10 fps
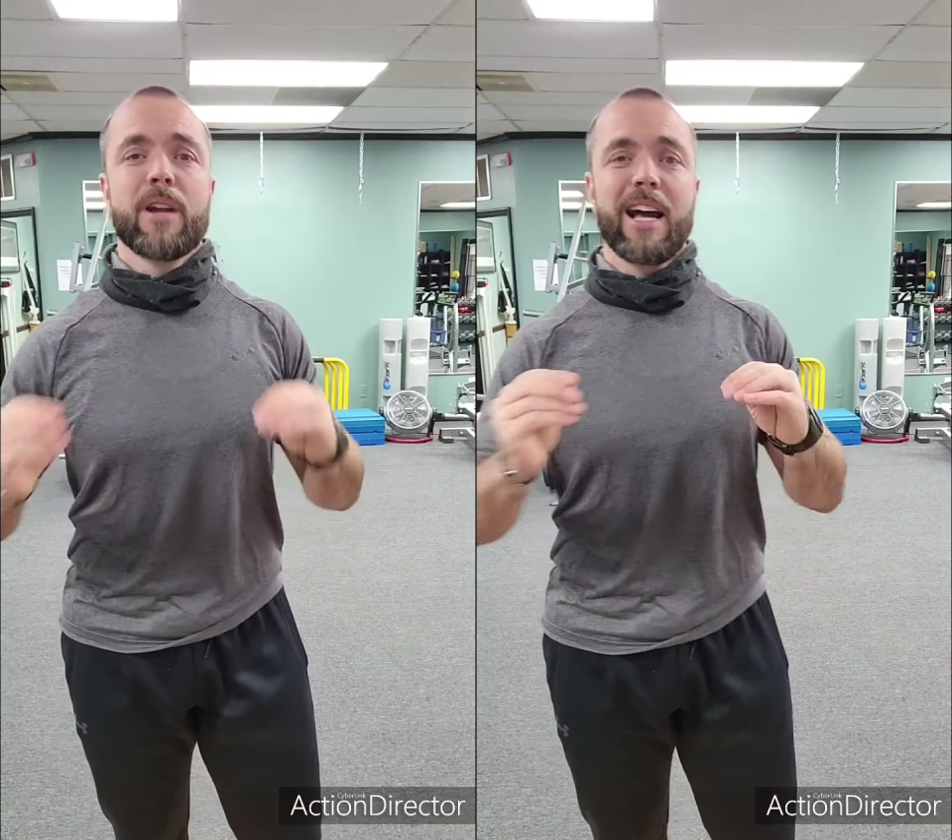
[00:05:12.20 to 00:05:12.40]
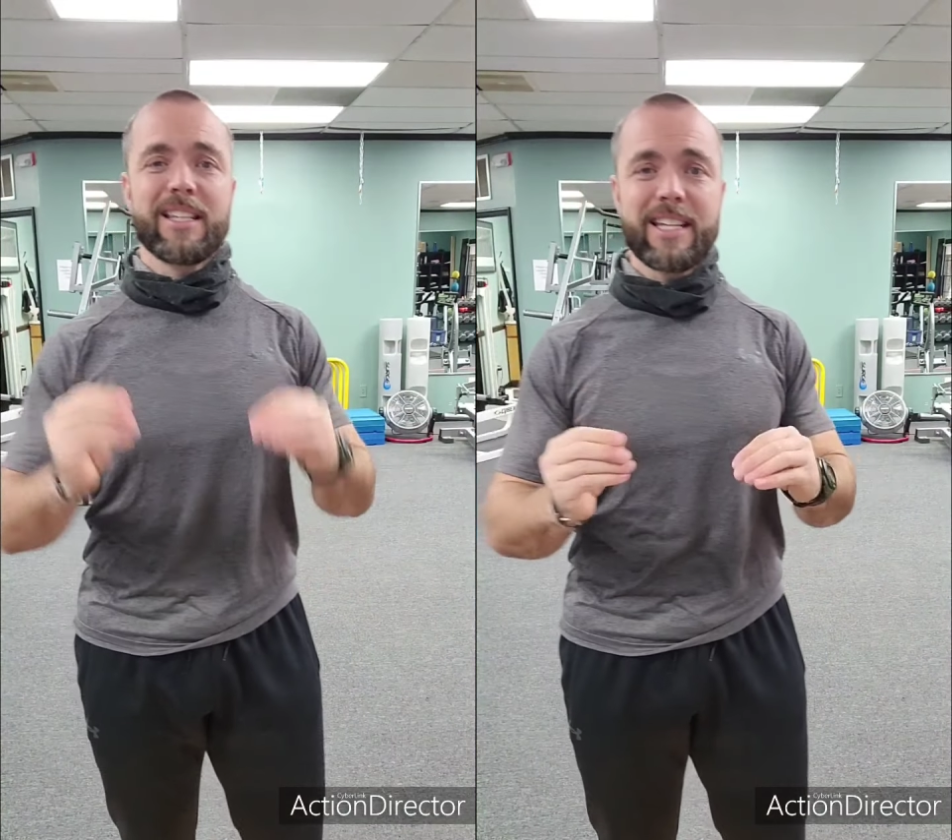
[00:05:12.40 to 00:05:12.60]

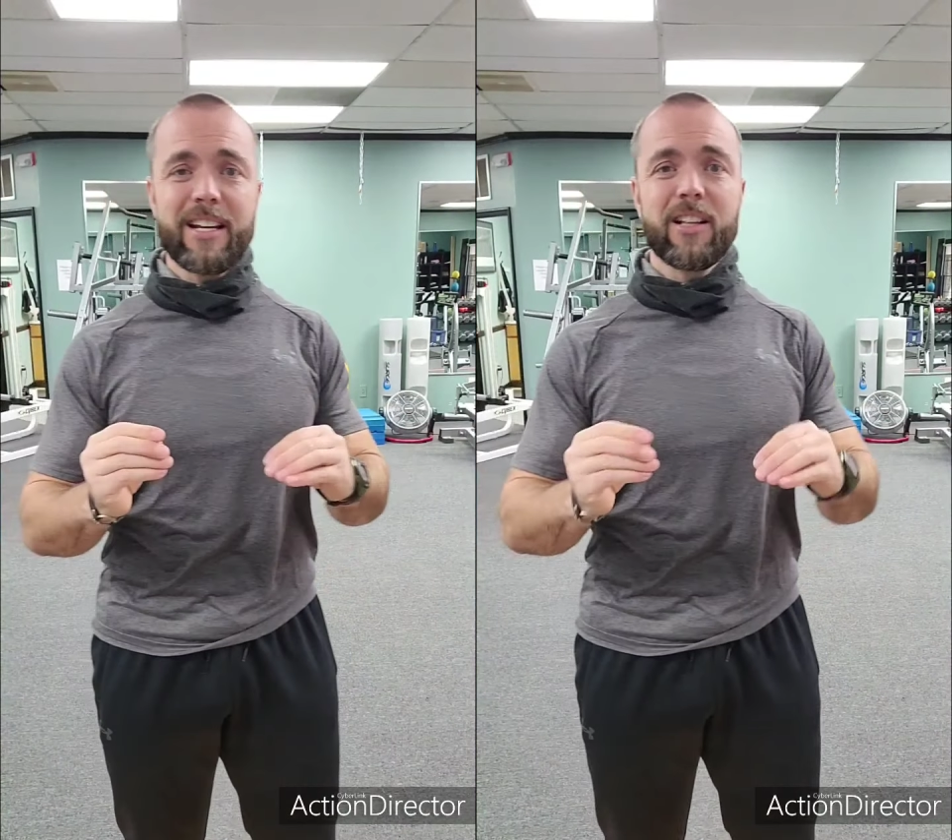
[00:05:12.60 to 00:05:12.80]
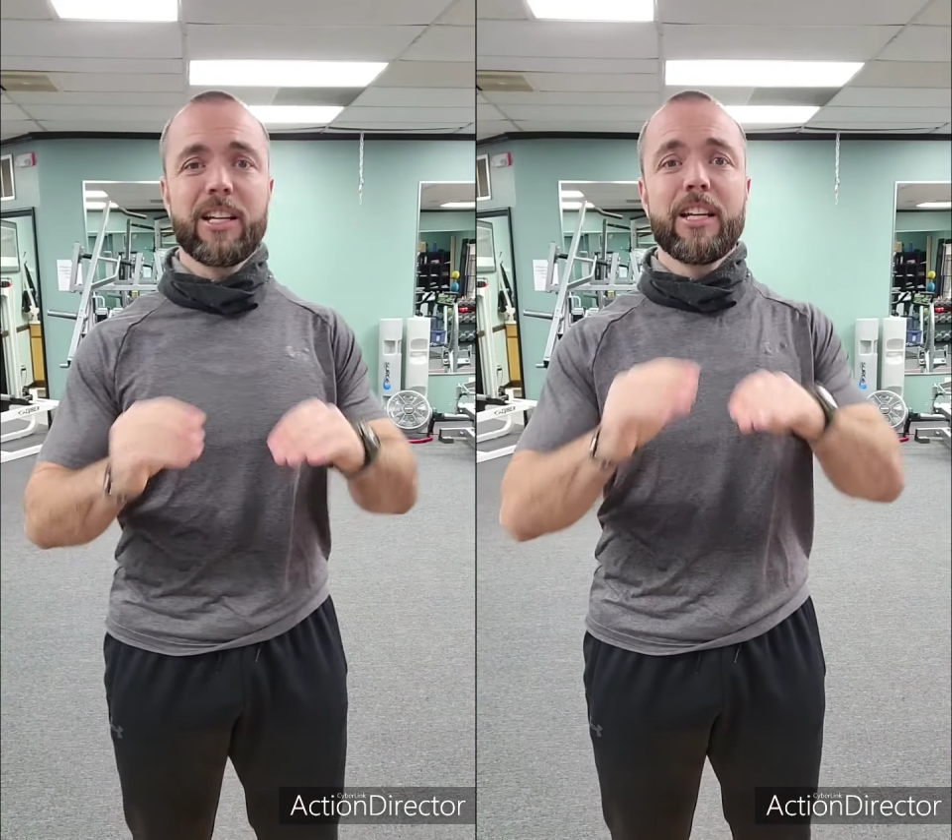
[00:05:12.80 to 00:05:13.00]
But
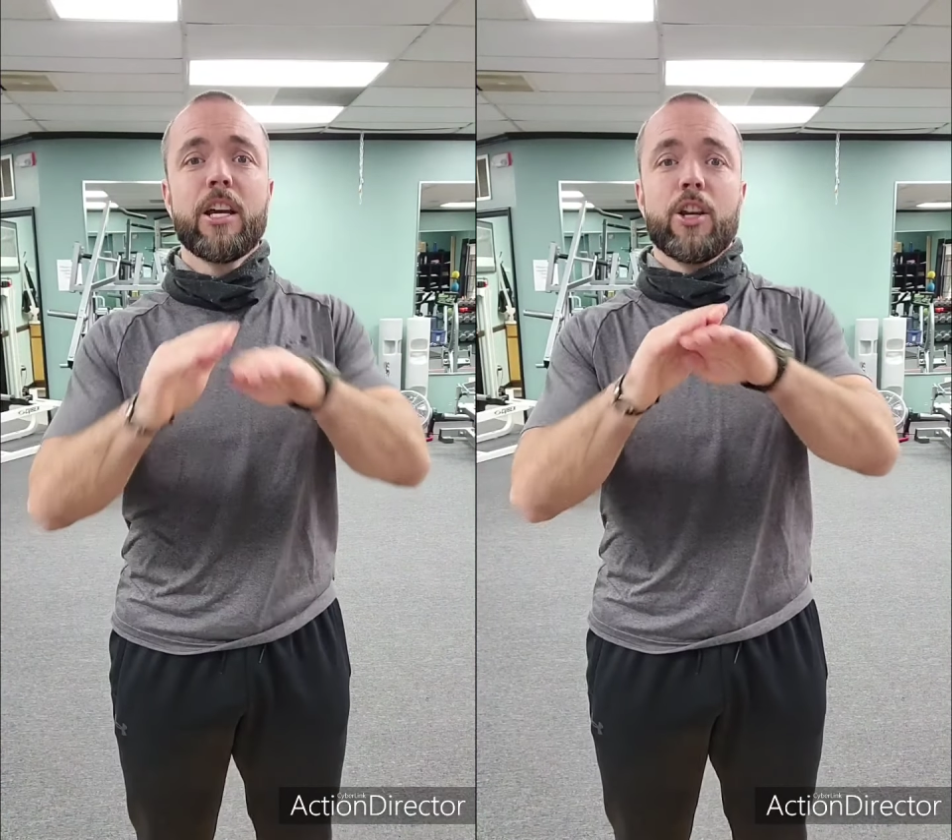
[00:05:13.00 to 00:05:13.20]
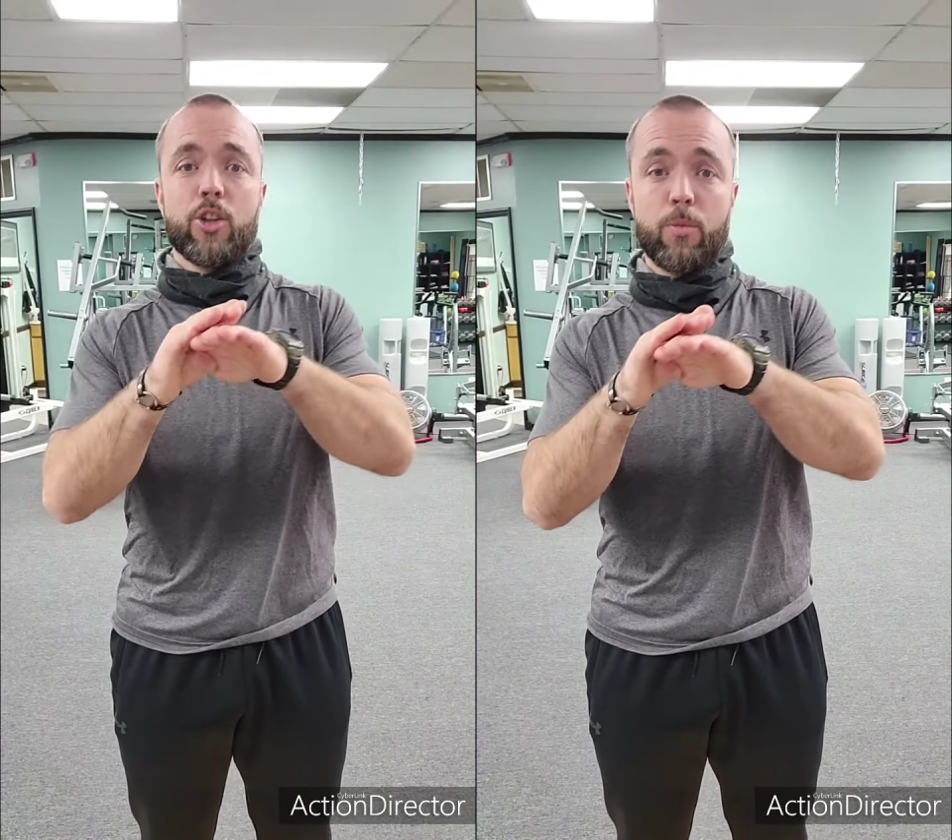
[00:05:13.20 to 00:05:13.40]

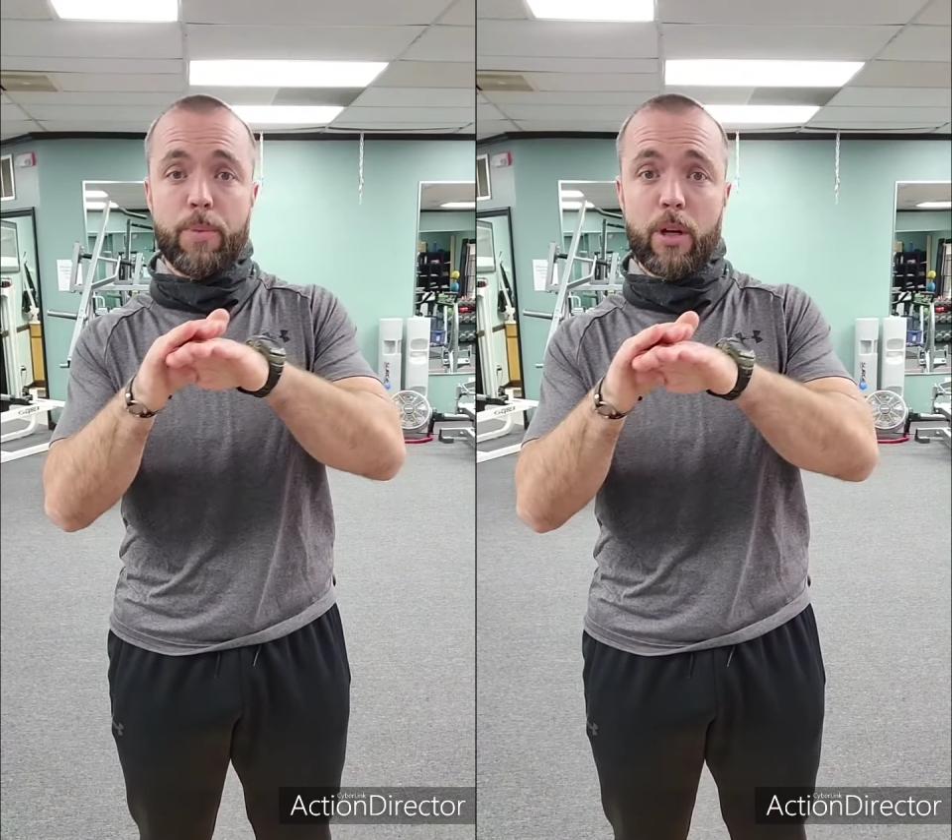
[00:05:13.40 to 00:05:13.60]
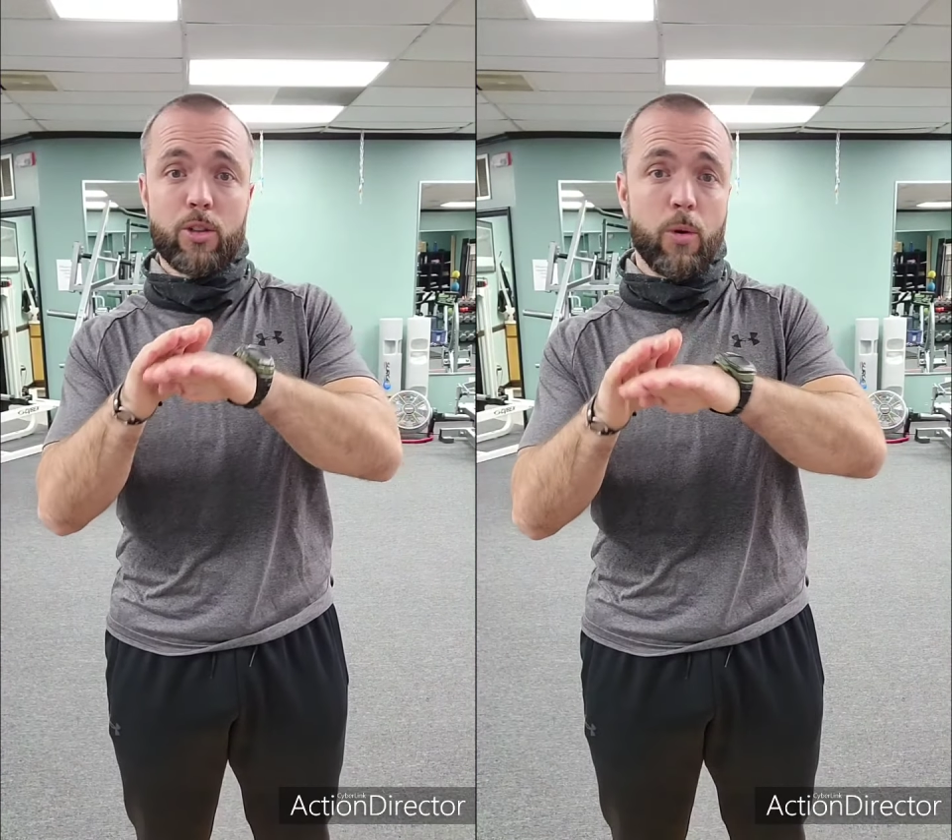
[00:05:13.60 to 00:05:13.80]
ideally, you
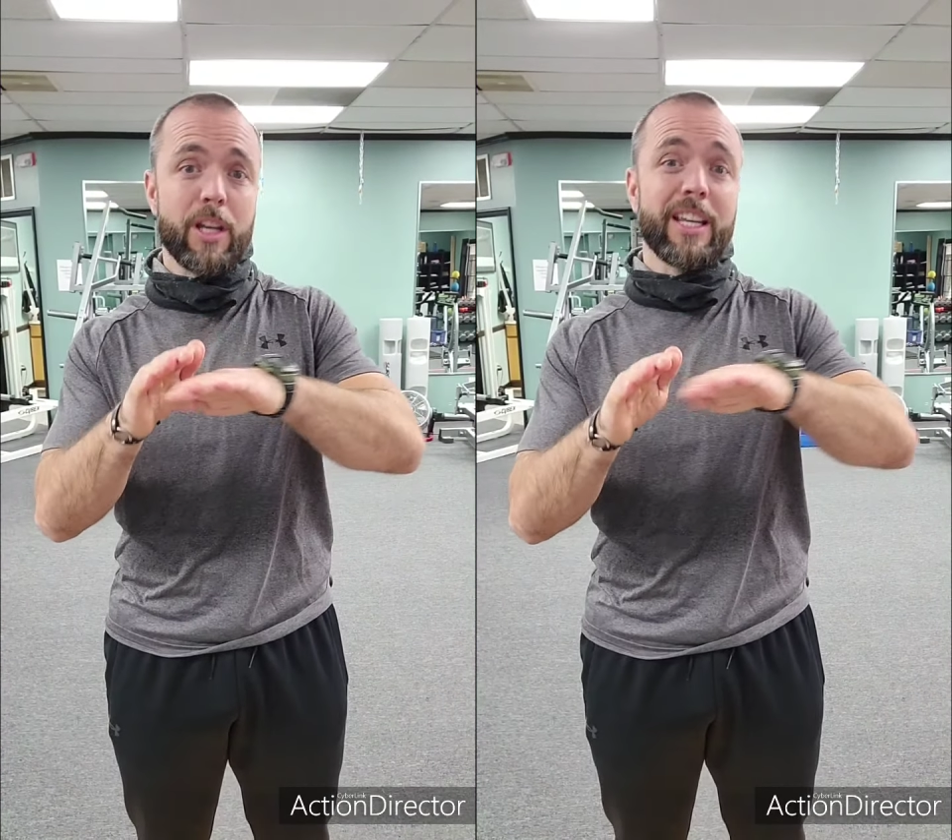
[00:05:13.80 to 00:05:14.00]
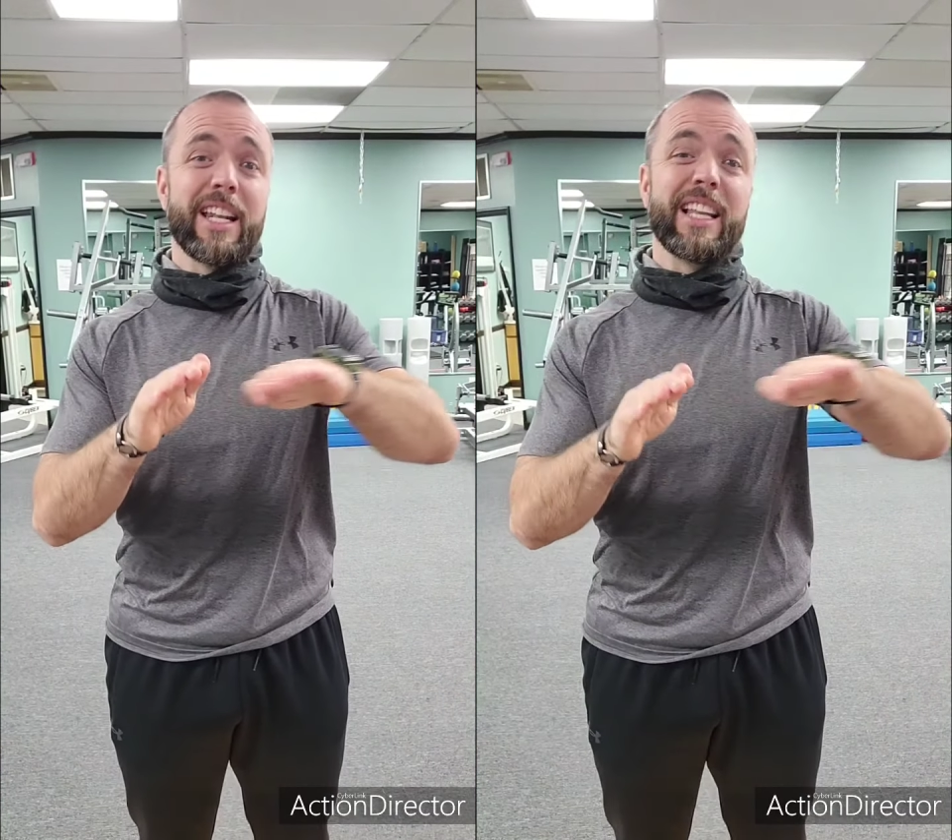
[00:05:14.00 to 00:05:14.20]
build to
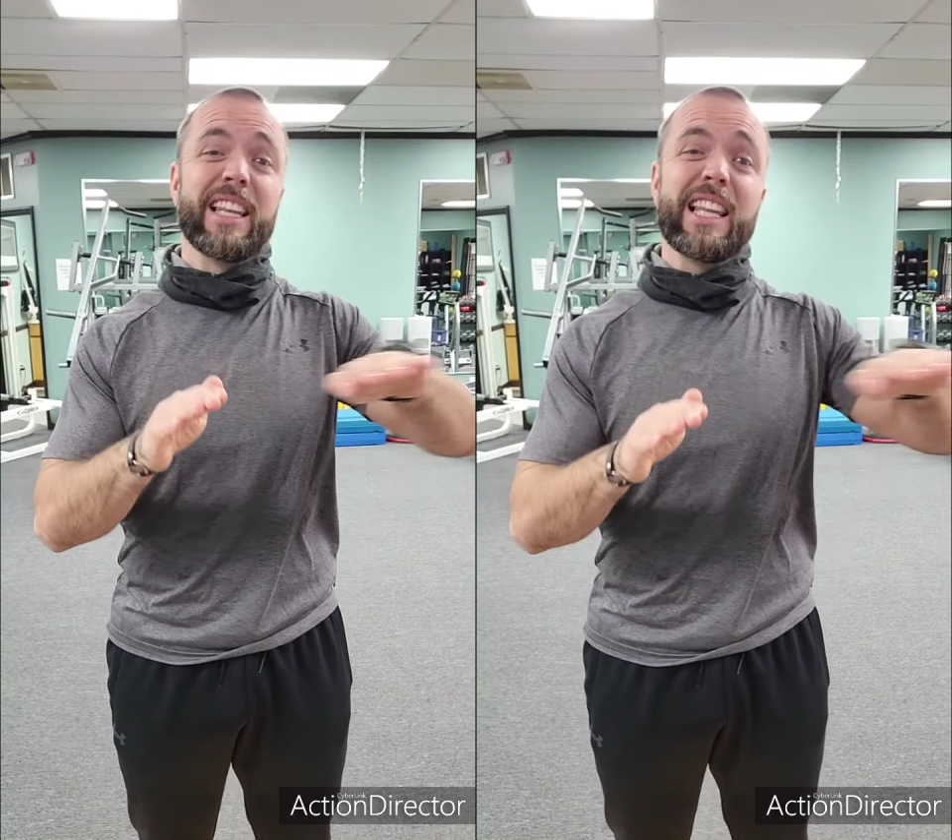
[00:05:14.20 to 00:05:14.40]
where you can get at